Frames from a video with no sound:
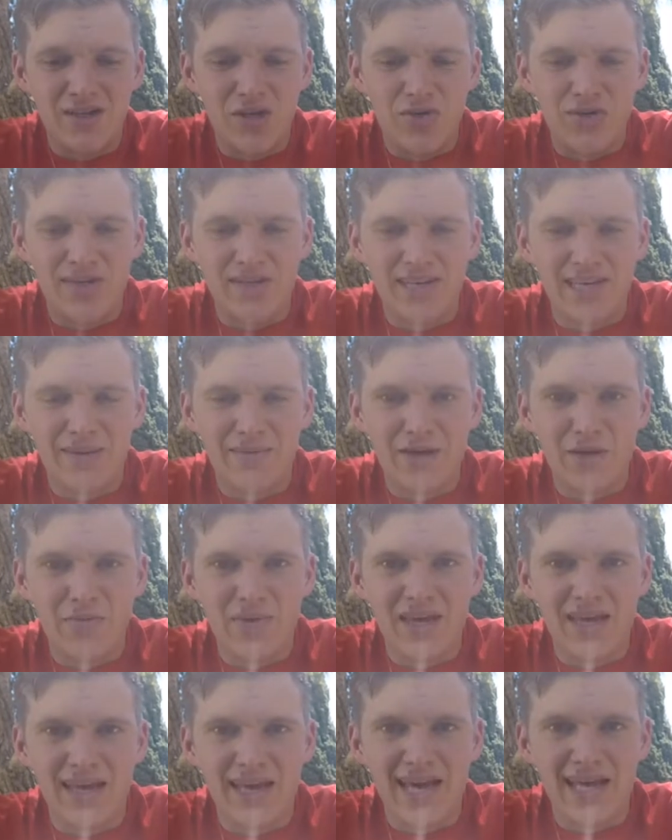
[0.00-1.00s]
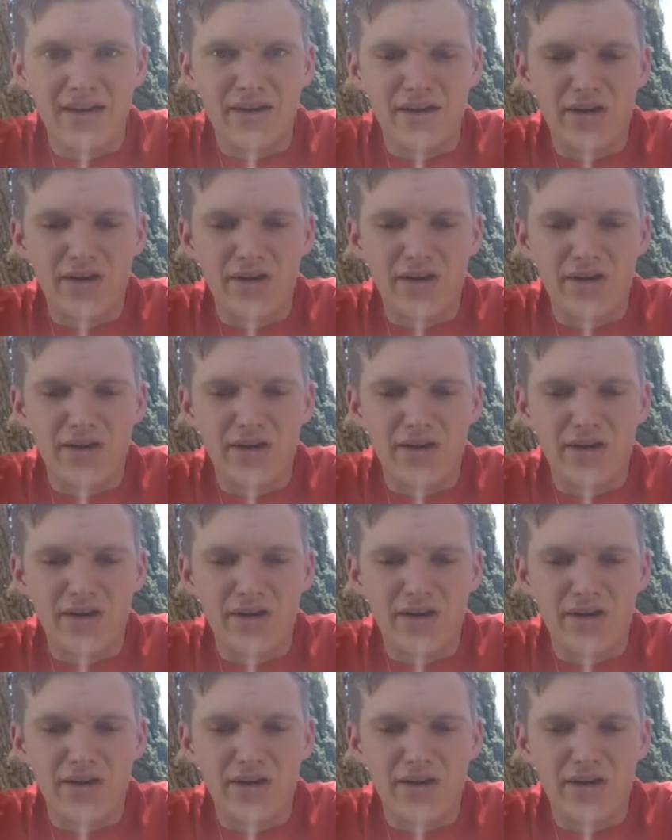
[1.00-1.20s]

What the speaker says: you can email me at